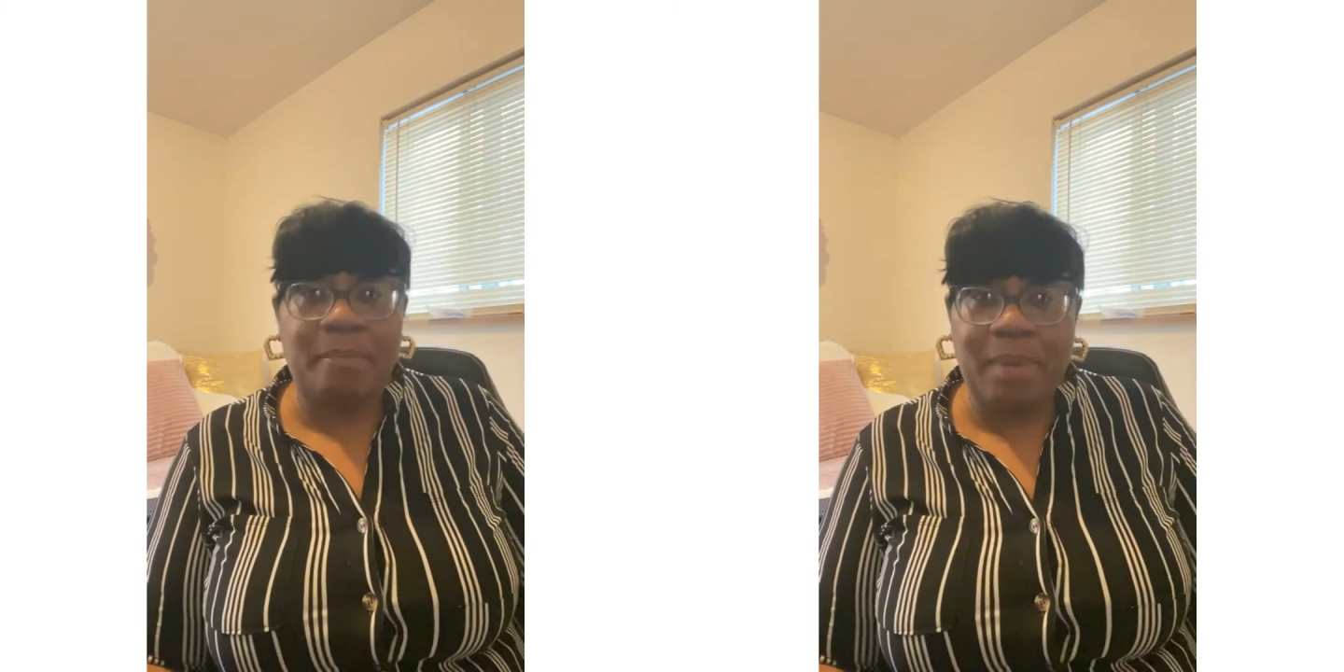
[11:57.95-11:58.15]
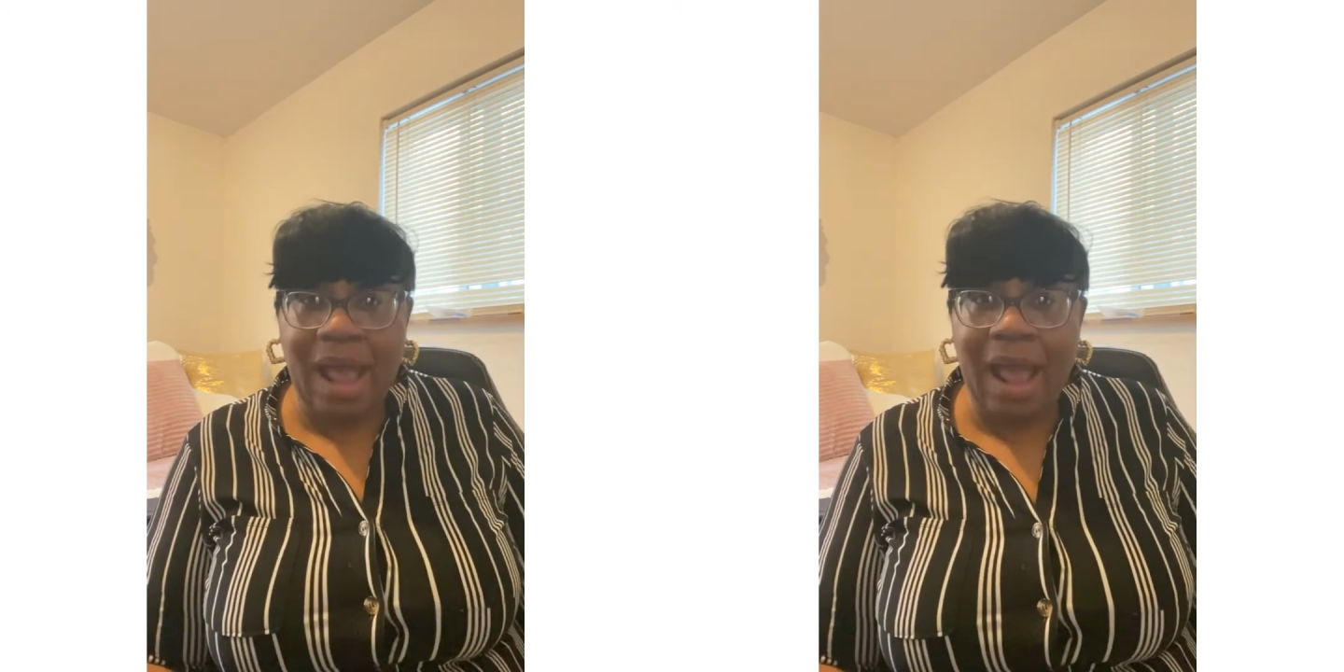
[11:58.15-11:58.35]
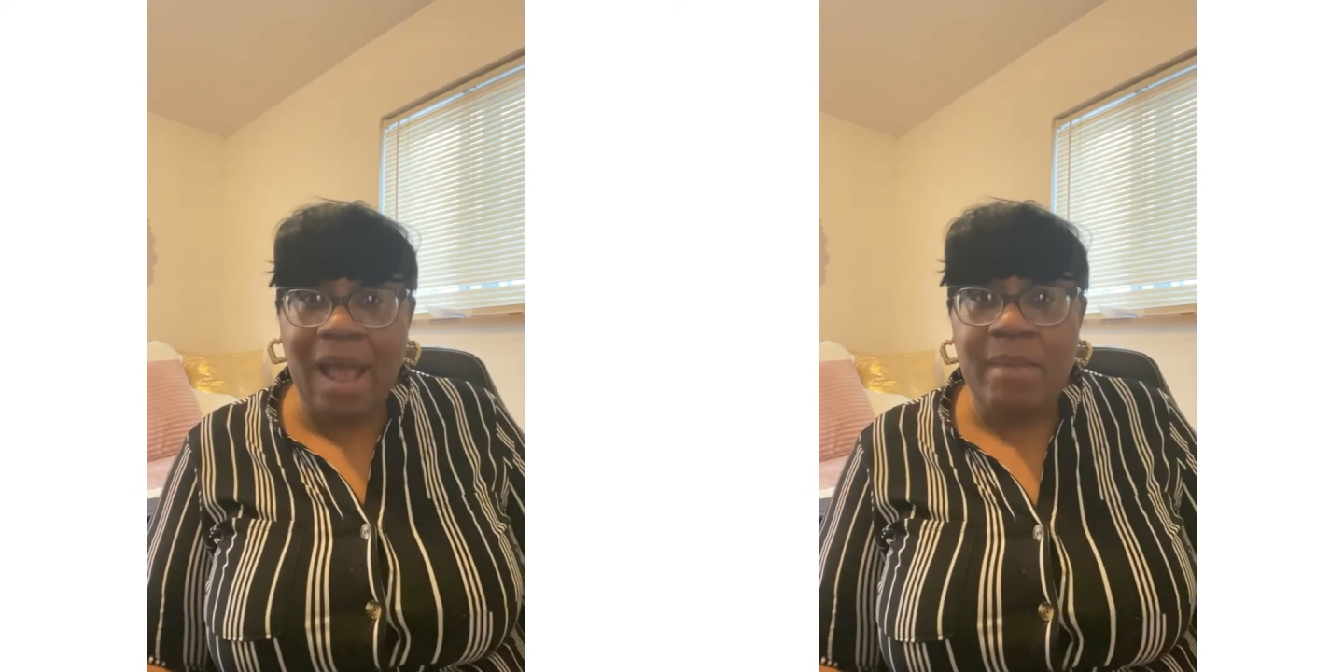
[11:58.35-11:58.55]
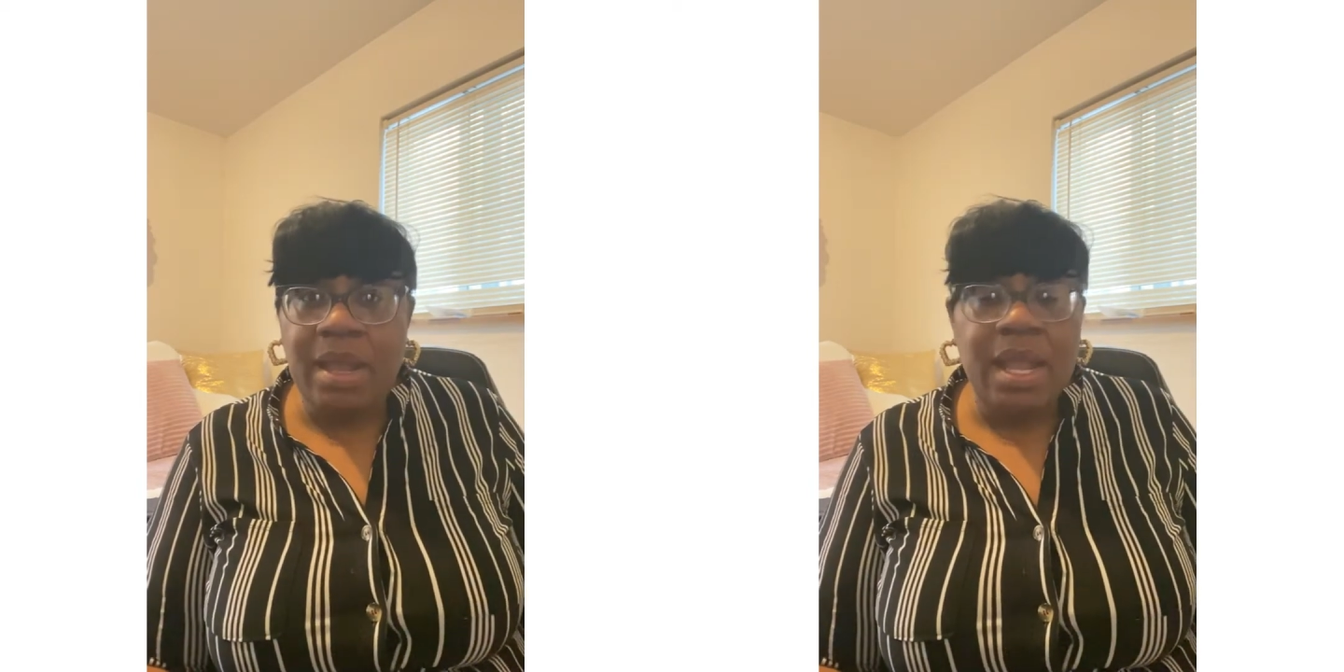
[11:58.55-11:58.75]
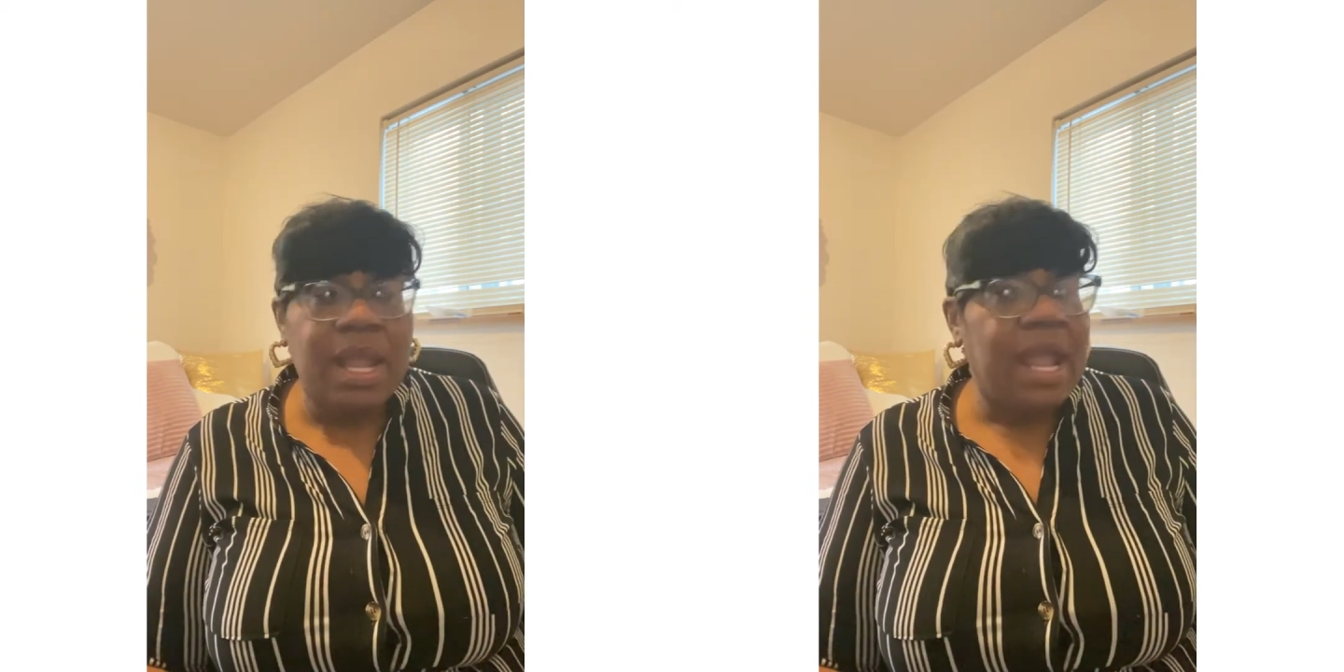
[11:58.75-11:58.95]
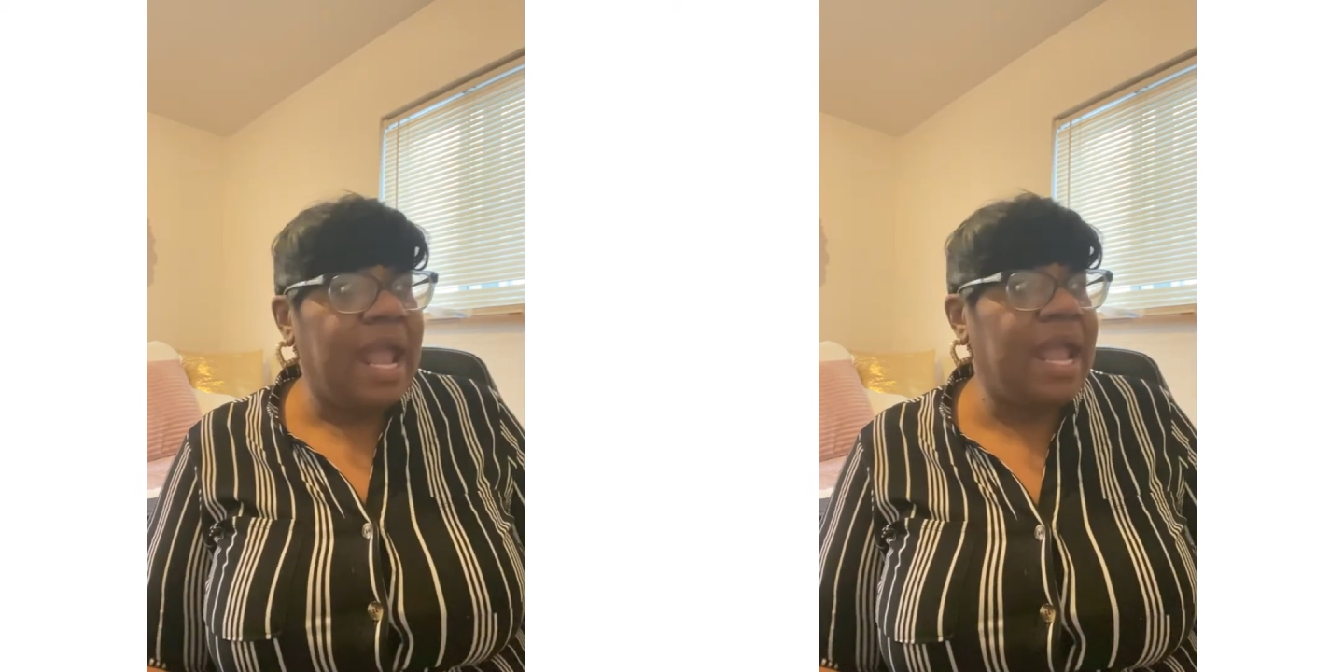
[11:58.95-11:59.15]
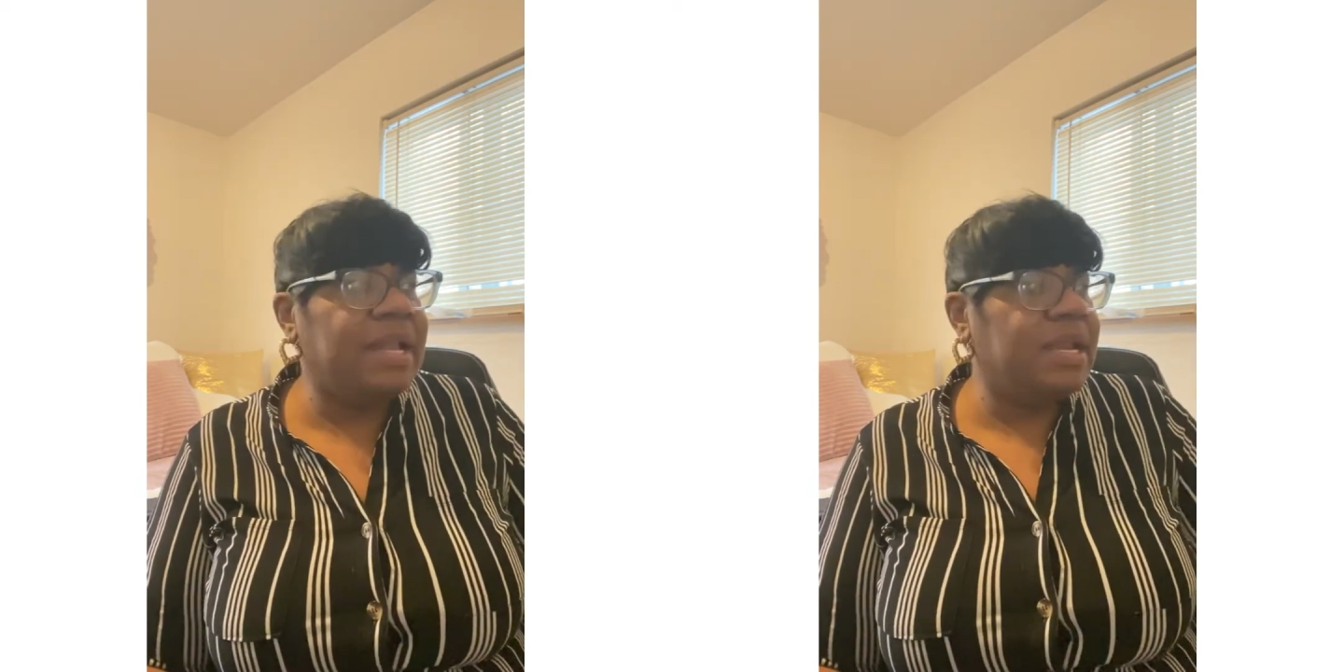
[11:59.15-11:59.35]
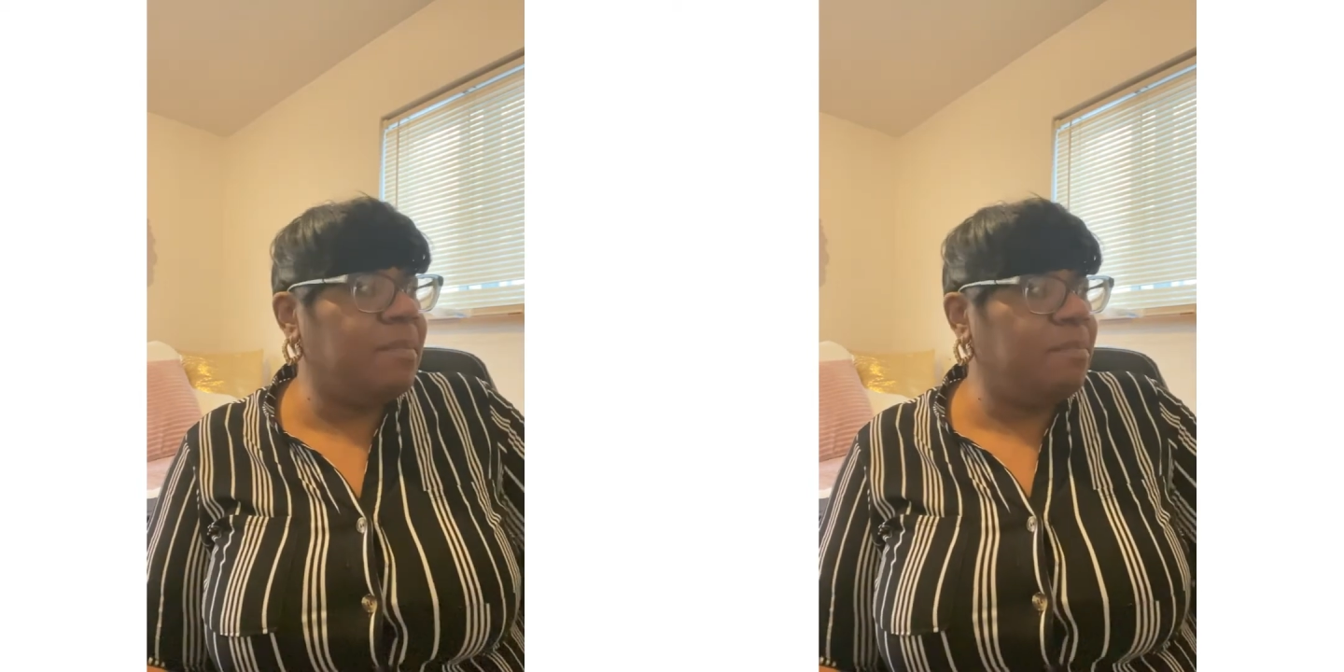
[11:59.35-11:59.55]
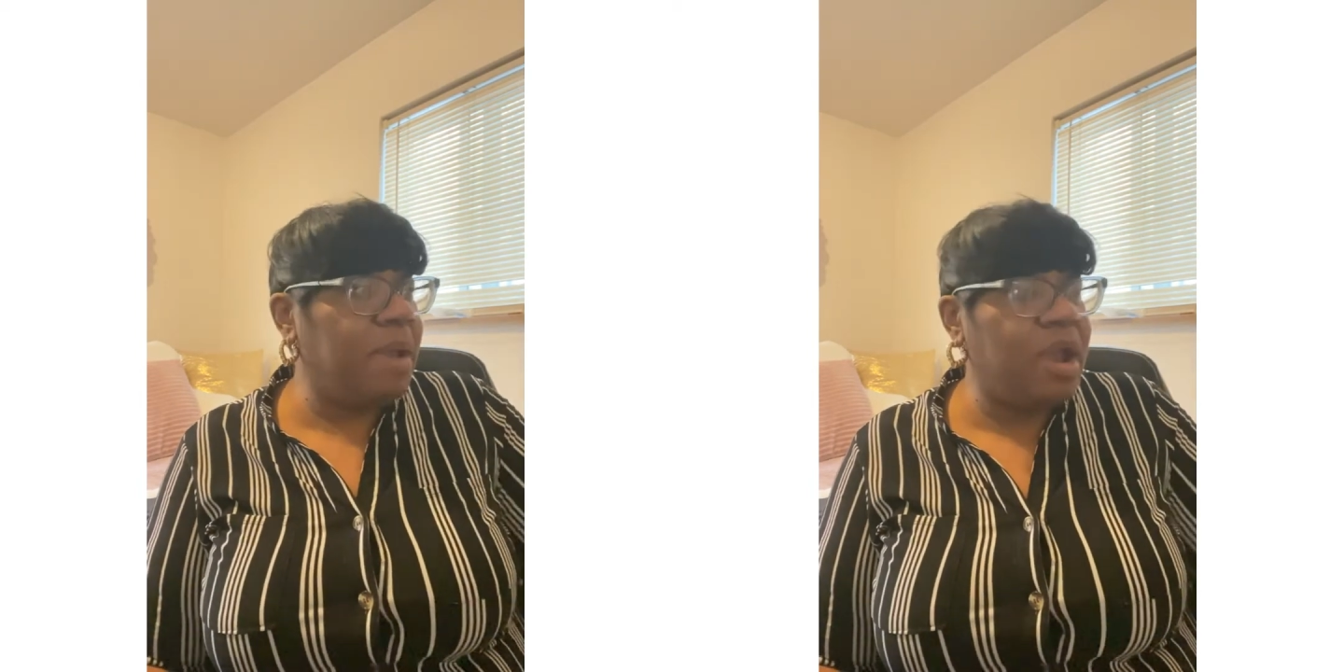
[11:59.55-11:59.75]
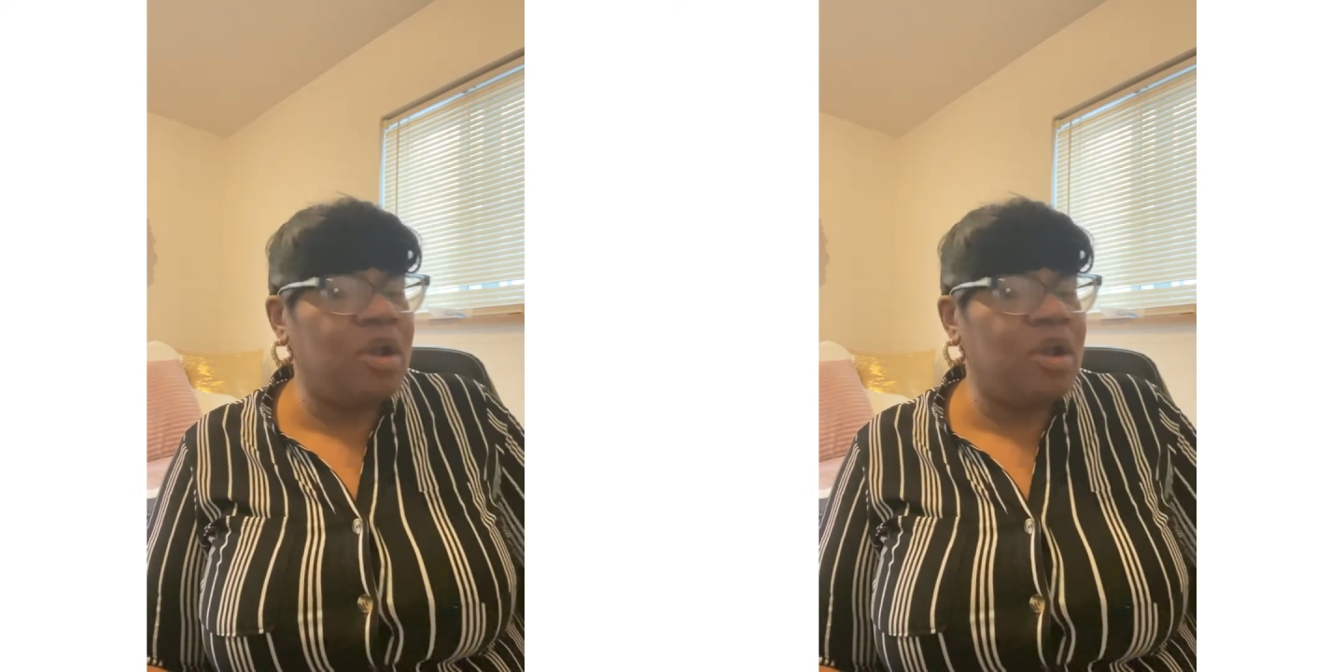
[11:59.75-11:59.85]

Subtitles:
pop. And then Baron